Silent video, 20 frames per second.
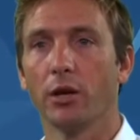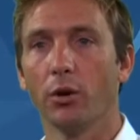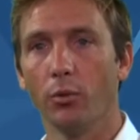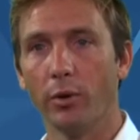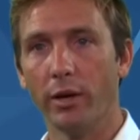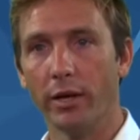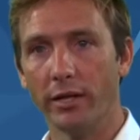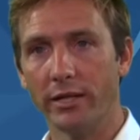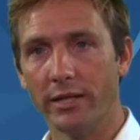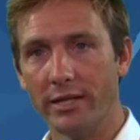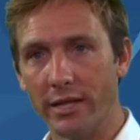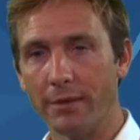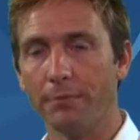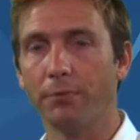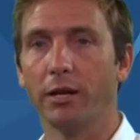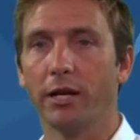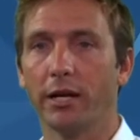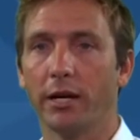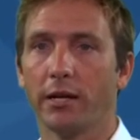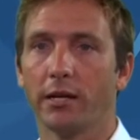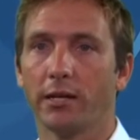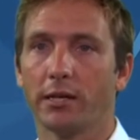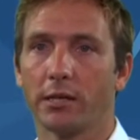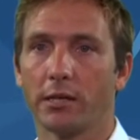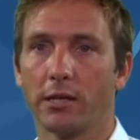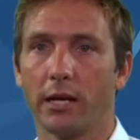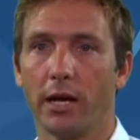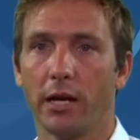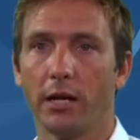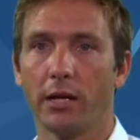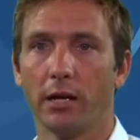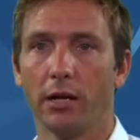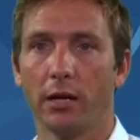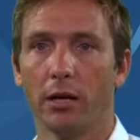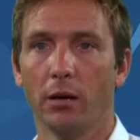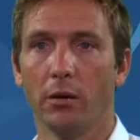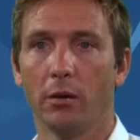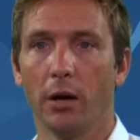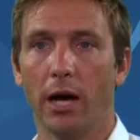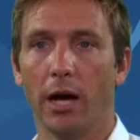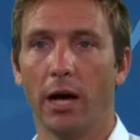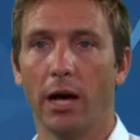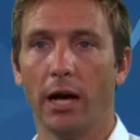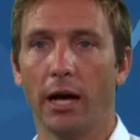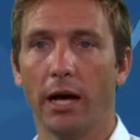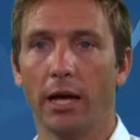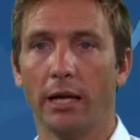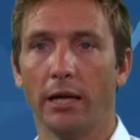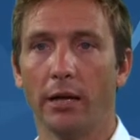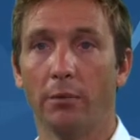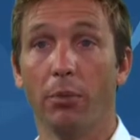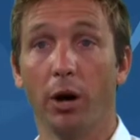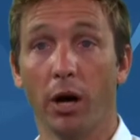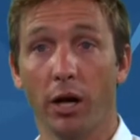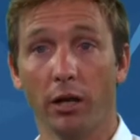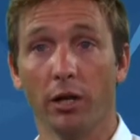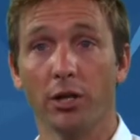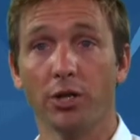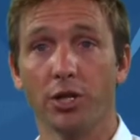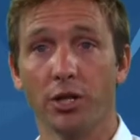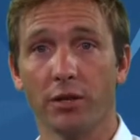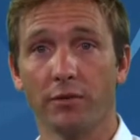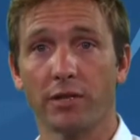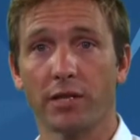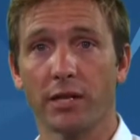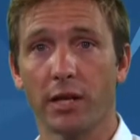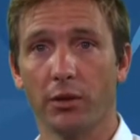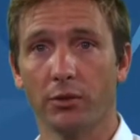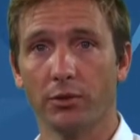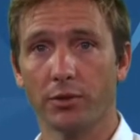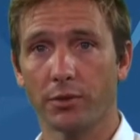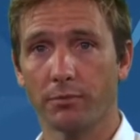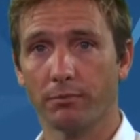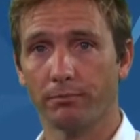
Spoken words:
we deeply understand the biology of cells.